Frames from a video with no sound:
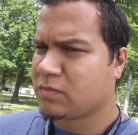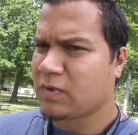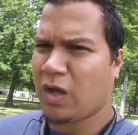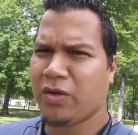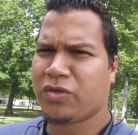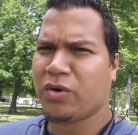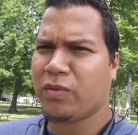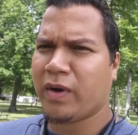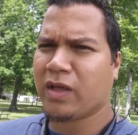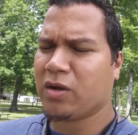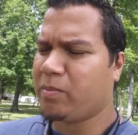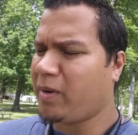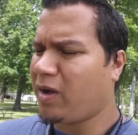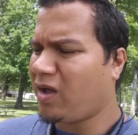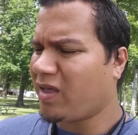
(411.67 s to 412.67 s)
Oh, I threw a regular
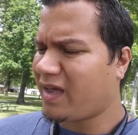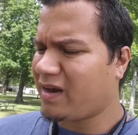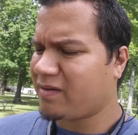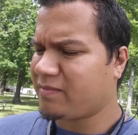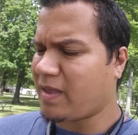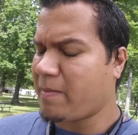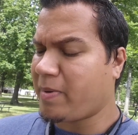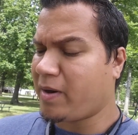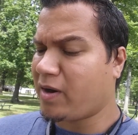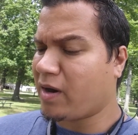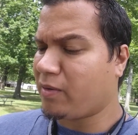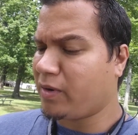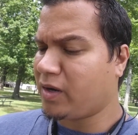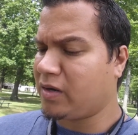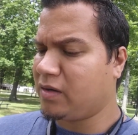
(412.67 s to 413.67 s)
ball at it. That better not
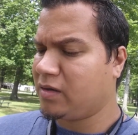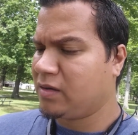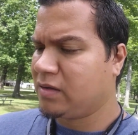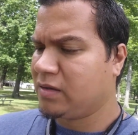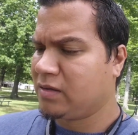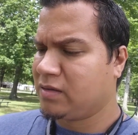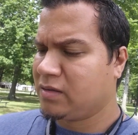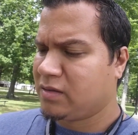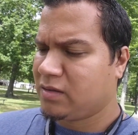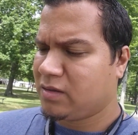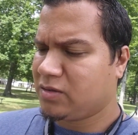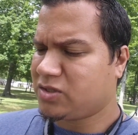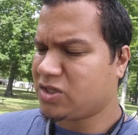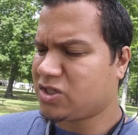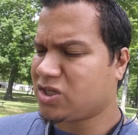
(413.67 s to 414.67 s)
run.
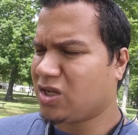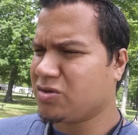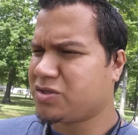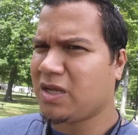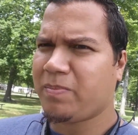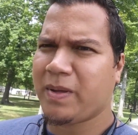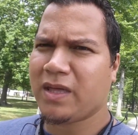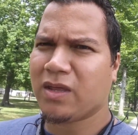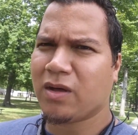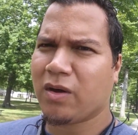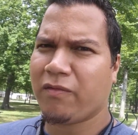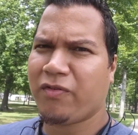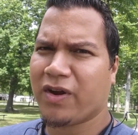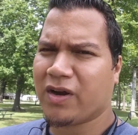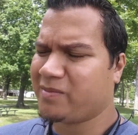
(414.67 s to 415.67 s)
Such low CP though, I
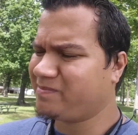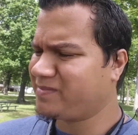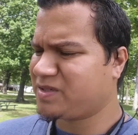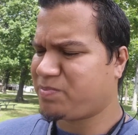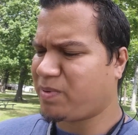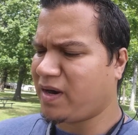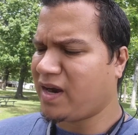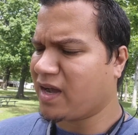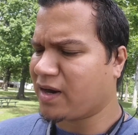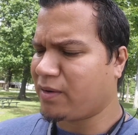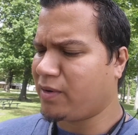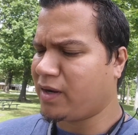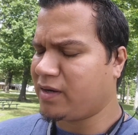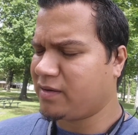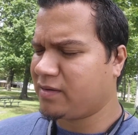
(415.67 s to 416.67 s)
figure it's probably not gonna
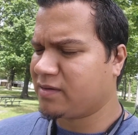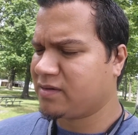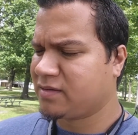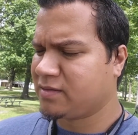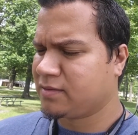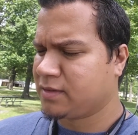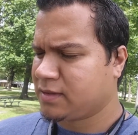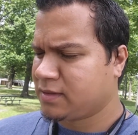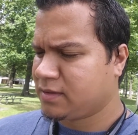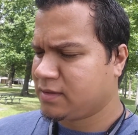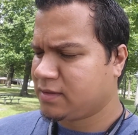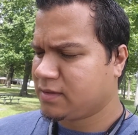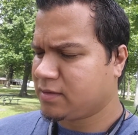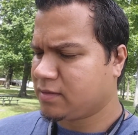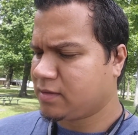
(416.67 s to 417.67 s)
run.
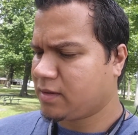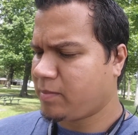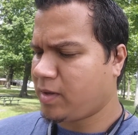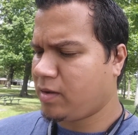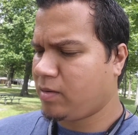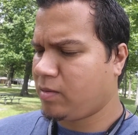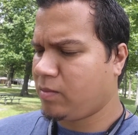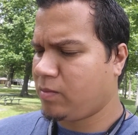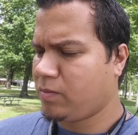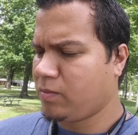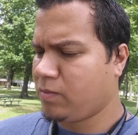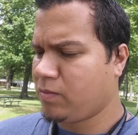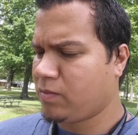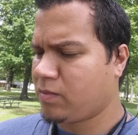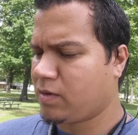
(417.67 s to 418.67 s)
Come
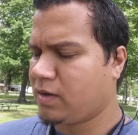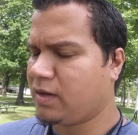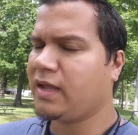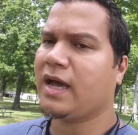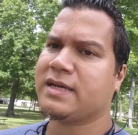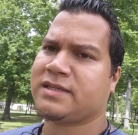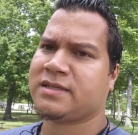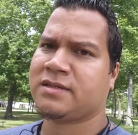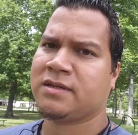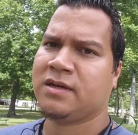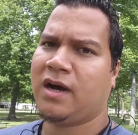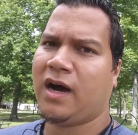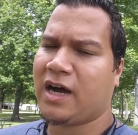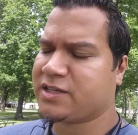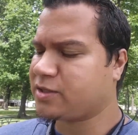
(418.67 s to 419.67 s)
on. Yes.
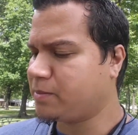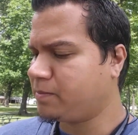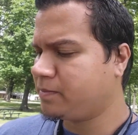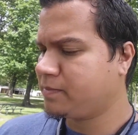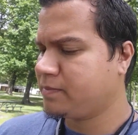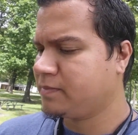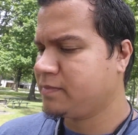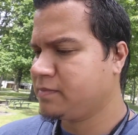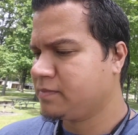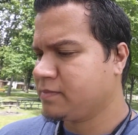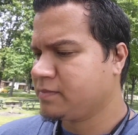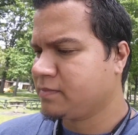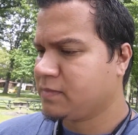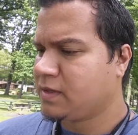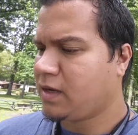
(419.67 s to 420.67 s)
Awesome.
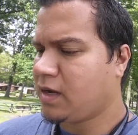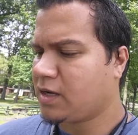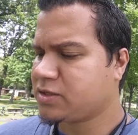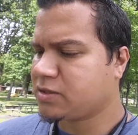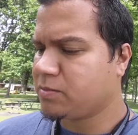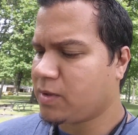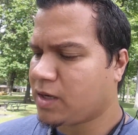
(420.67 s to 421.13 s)
Awesome,